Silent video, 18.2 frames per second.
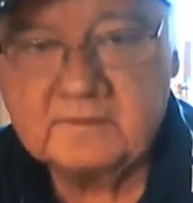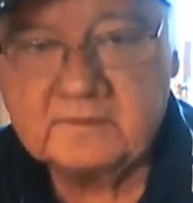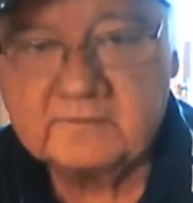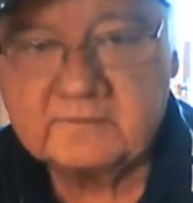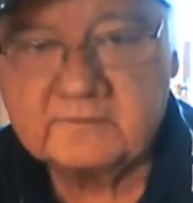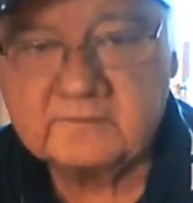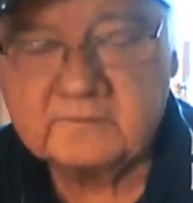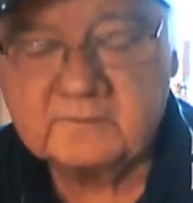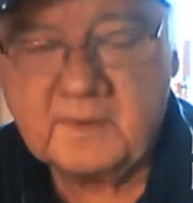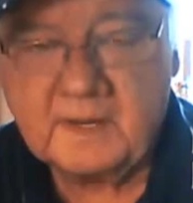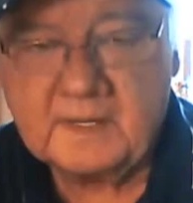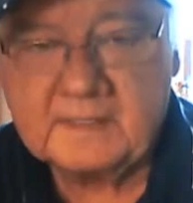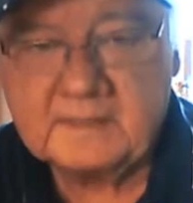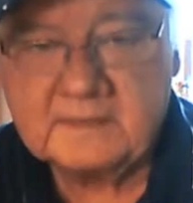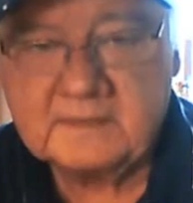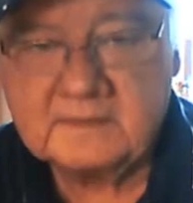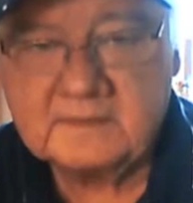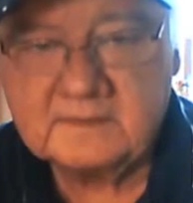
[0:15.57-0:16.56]
This is
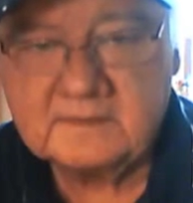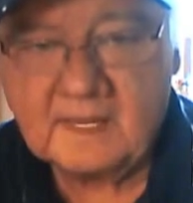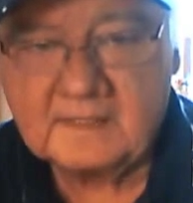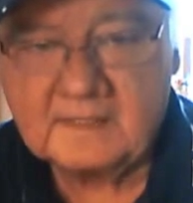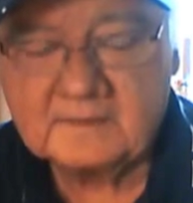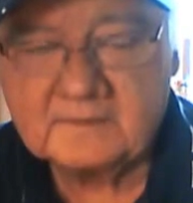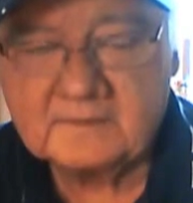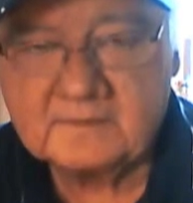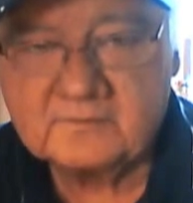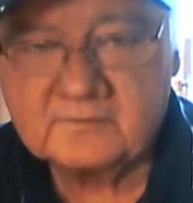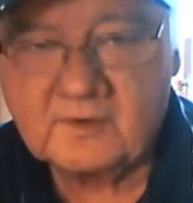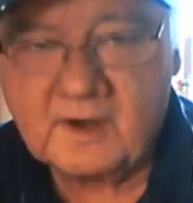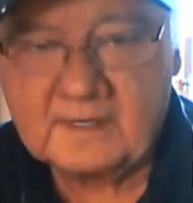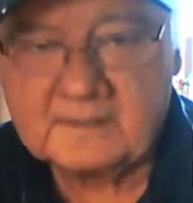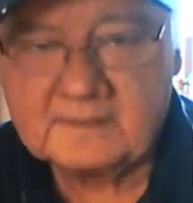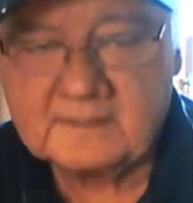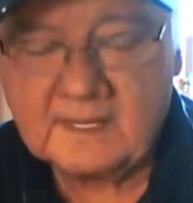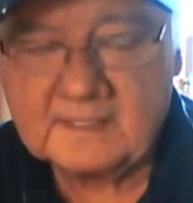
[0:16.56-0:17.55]
my day at the
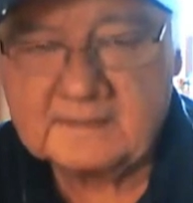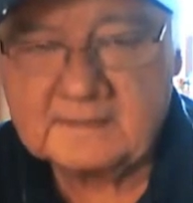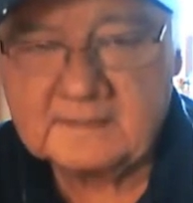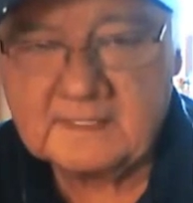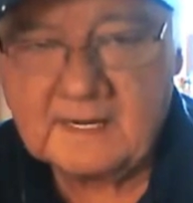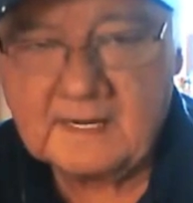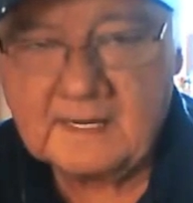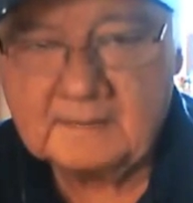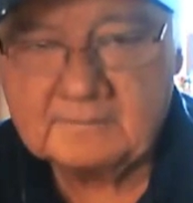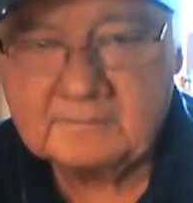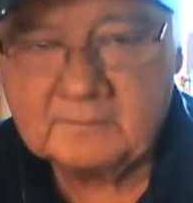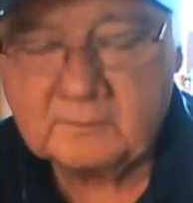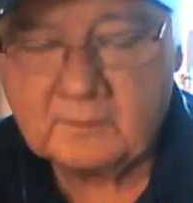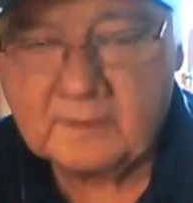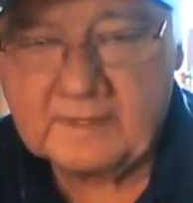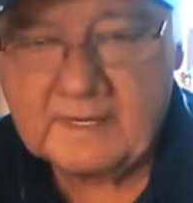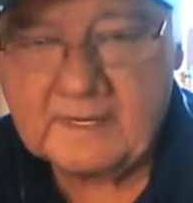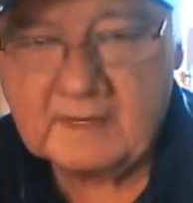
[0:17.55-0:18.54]
track.com
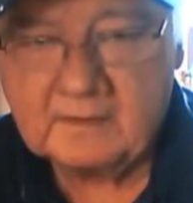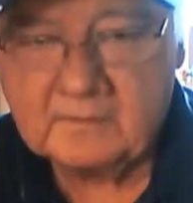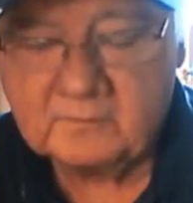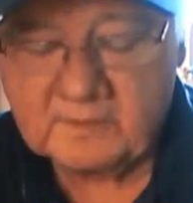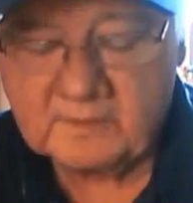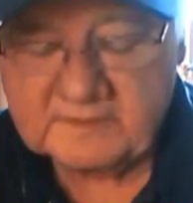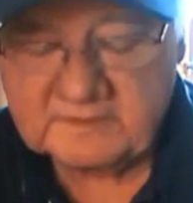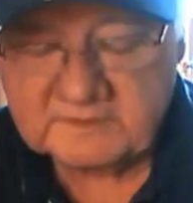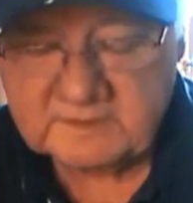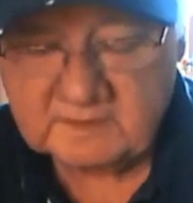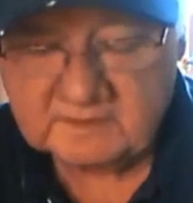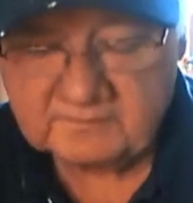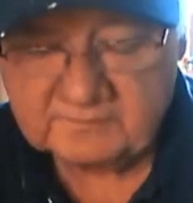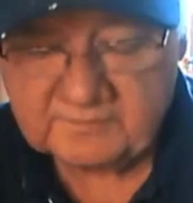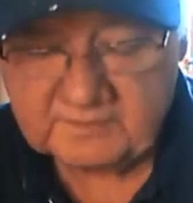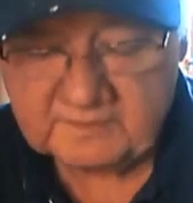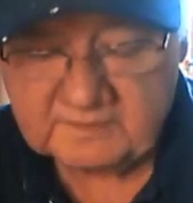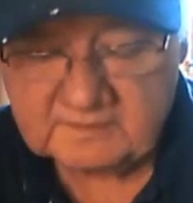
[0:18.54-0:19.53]
Greyhound Race of
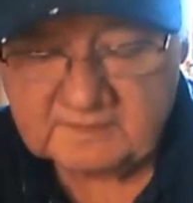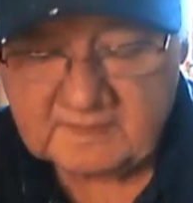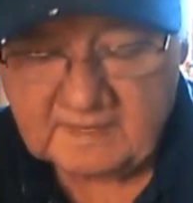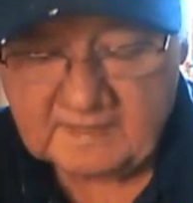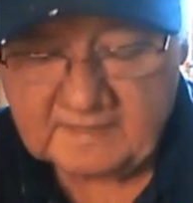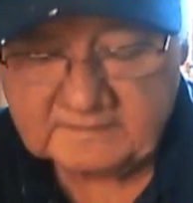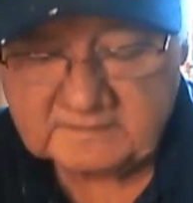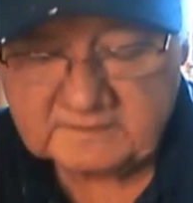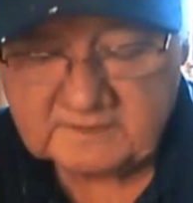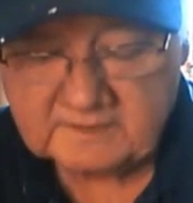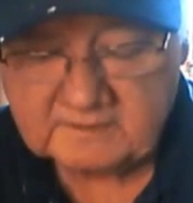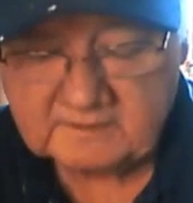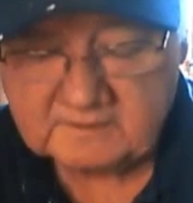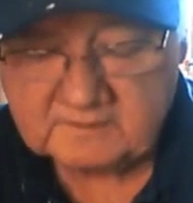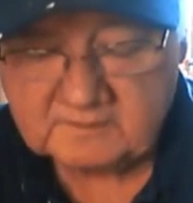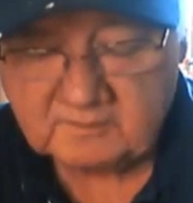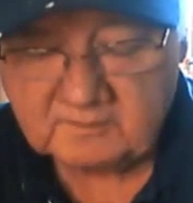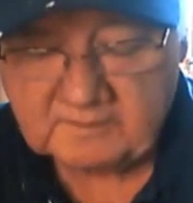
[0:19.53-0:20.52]
the Day. Let's take a
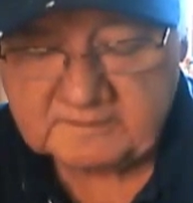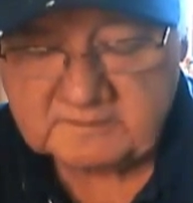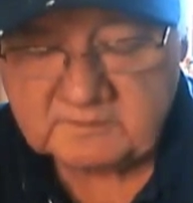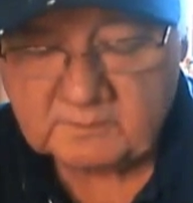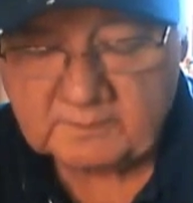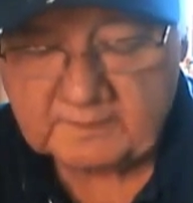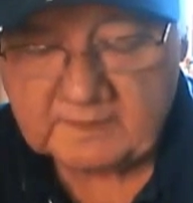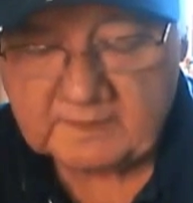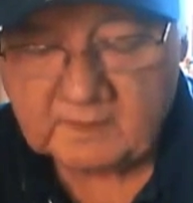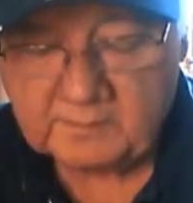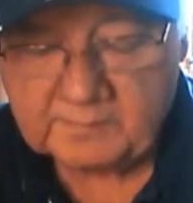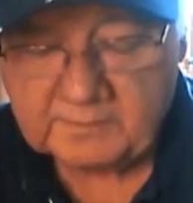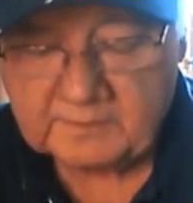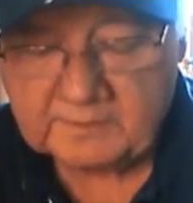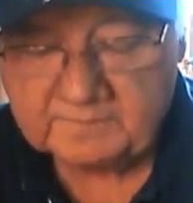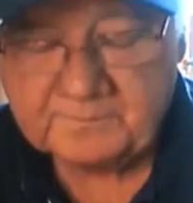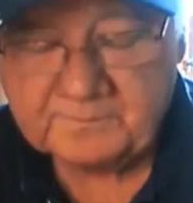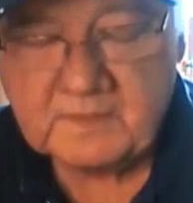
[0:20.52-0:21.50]
look at the race one
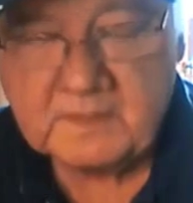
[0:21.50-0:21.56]
opener